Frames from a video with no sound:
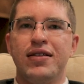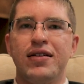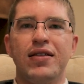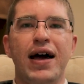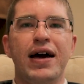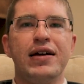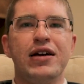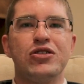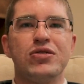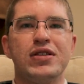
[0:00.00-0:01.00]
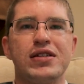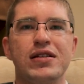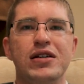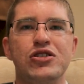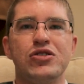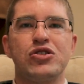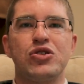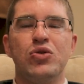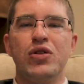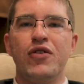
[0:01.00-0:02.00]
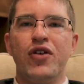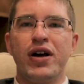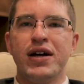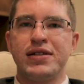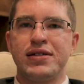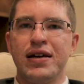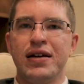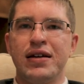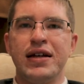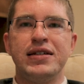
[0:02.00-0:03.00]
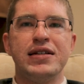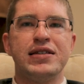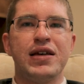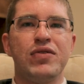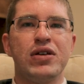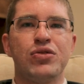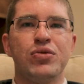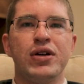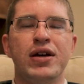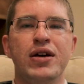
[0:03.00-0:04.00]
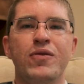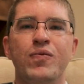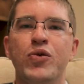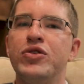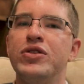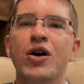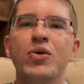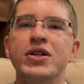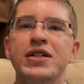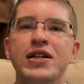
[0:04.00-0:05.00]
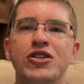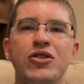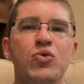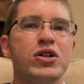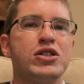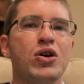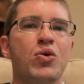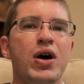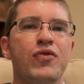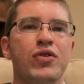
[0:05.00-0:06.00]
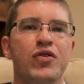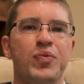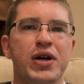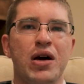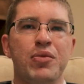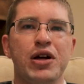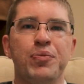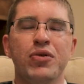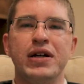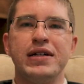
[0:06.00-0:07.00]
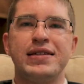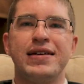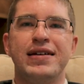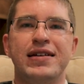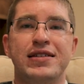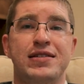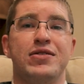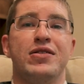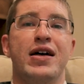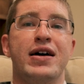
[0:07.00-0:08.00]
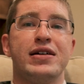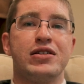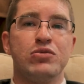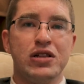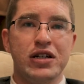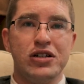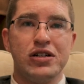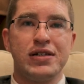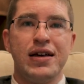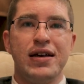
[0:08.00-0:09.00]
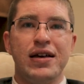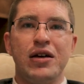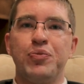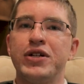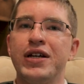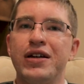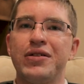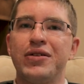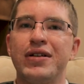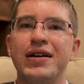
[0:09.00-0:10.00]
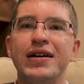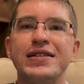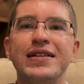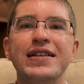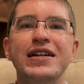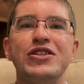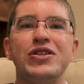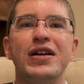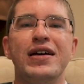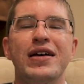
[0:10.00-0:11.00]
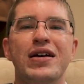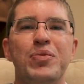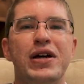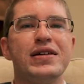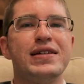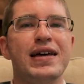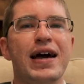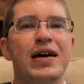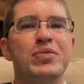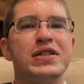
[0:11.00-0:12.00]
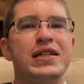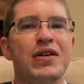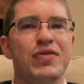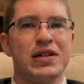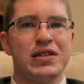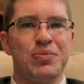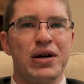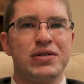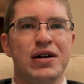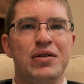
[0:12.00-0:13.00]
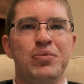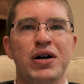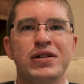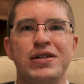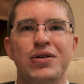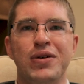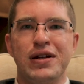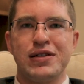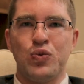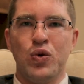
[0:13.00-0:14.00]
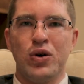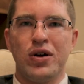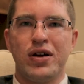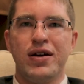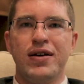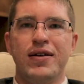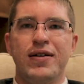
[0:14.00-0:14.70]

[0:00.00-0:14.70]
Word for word: The lad entered the Salesian school of Varazze in 1873 with no intention whatsoever of becoming a priest, still less a religious, and particularly a Salesian, because he had misgivings about Don Bosco and his work.